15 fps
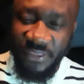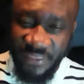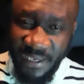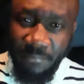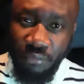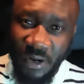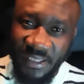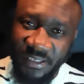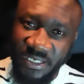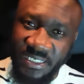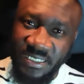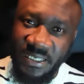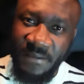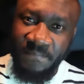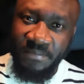their
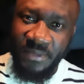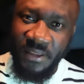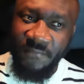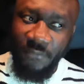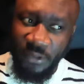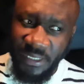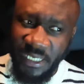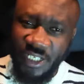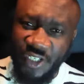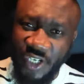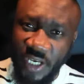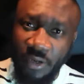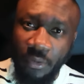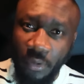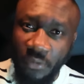brothers for their
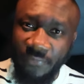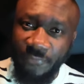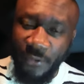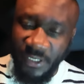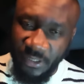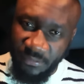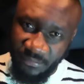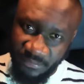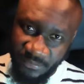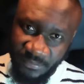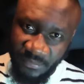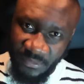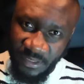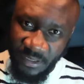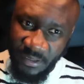general freedom.
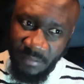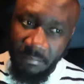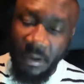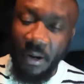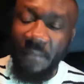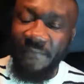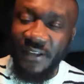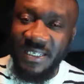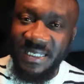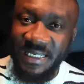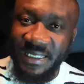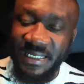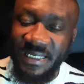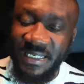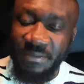But obviously,
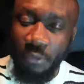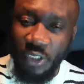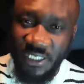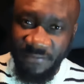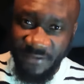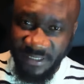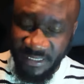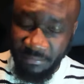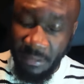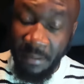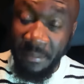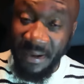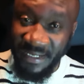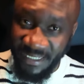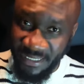this is motivated by
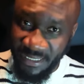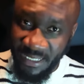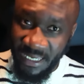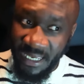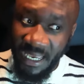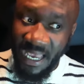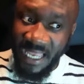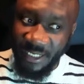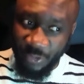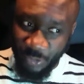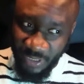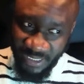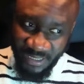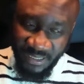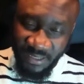money and
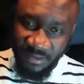greed.